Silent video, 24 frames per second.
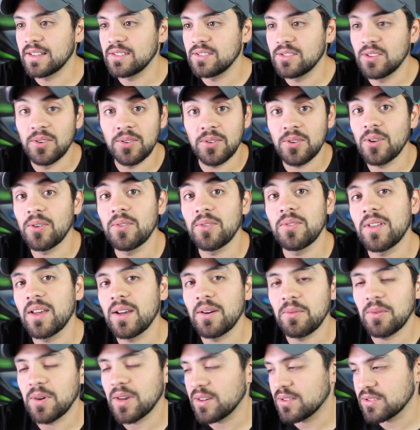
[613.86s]
don't go
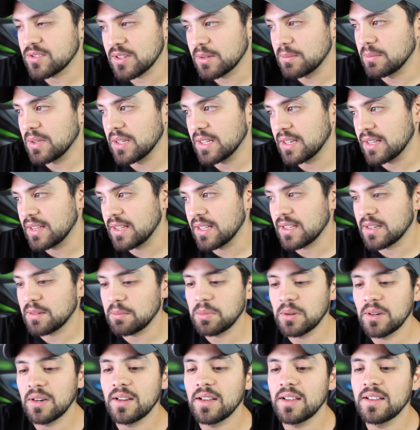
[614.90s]
that way, or something like that.
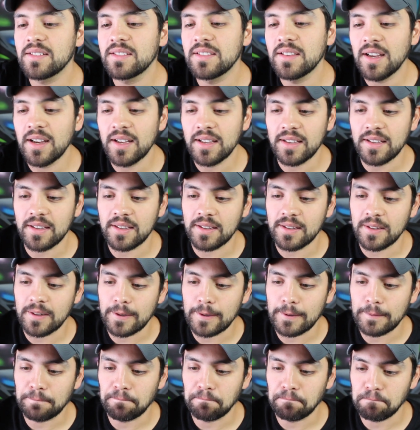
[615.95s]
But it's not like,
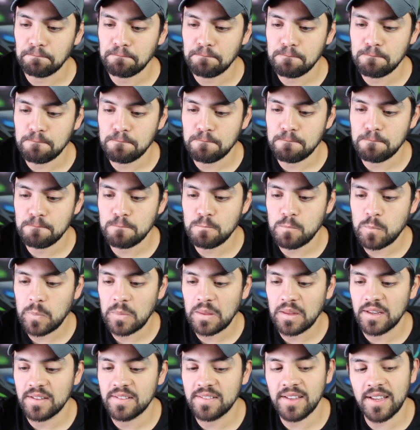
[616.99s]

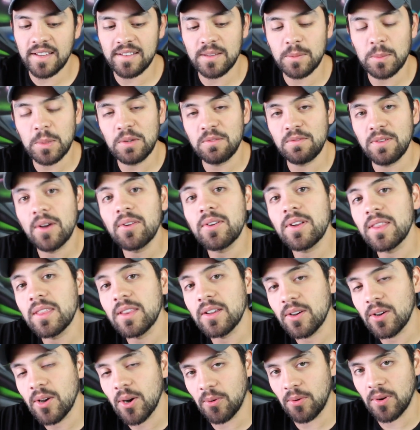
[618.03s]
it's not something found in the
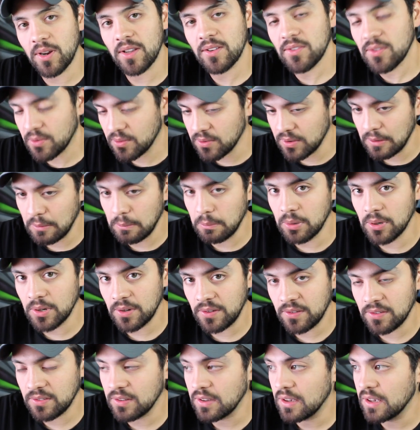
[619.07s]
codex or in the
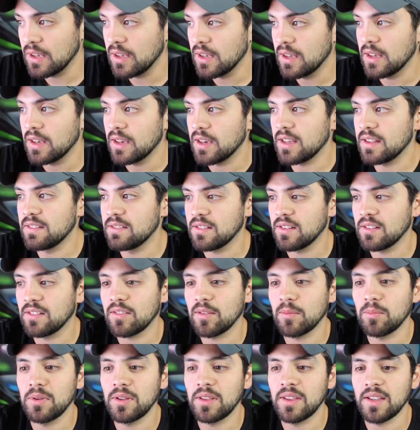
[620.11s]
books. It's just
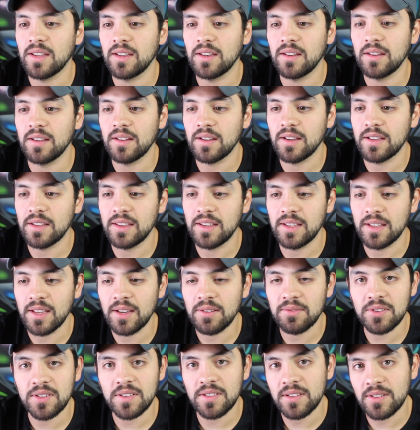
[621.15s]
something that I think
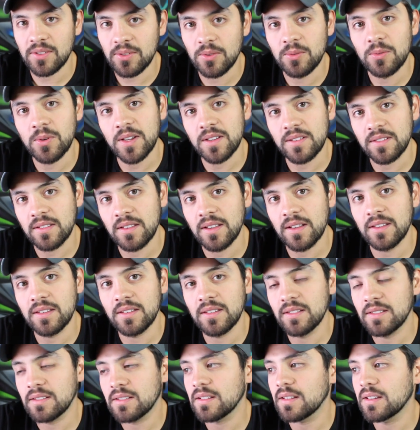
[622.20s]
every single race
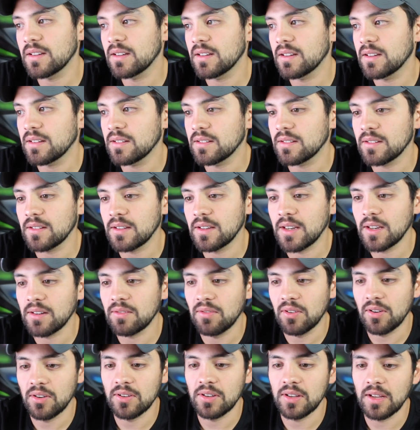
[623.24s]
does,
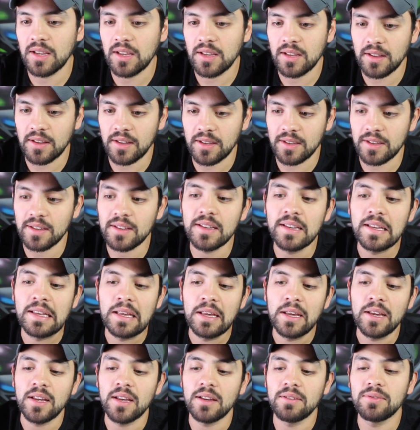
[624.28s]
inadvertently. Like,
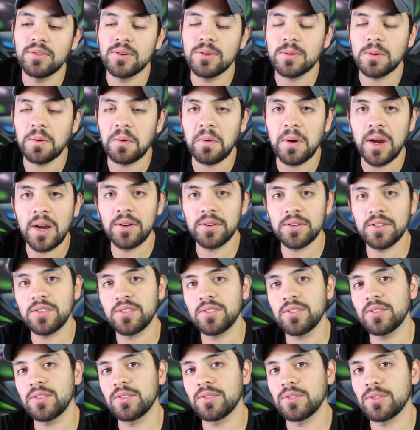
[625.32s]
if you're around a
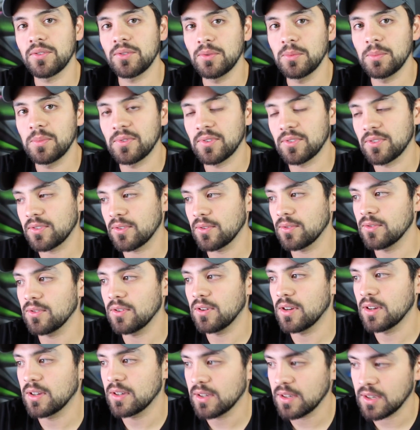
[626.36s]
certain group for so
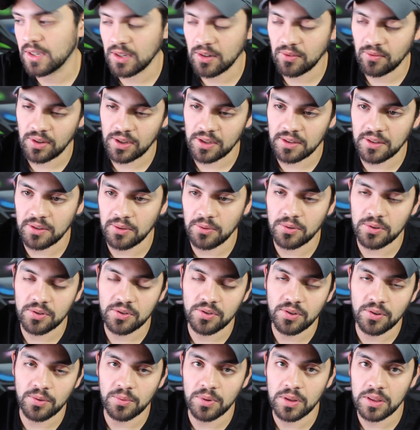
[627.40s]
long, kind of like the
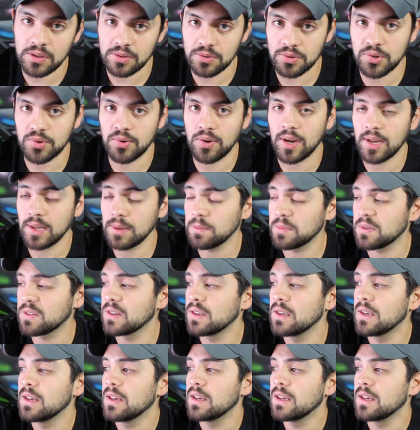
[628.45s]
orcs are with their tribes,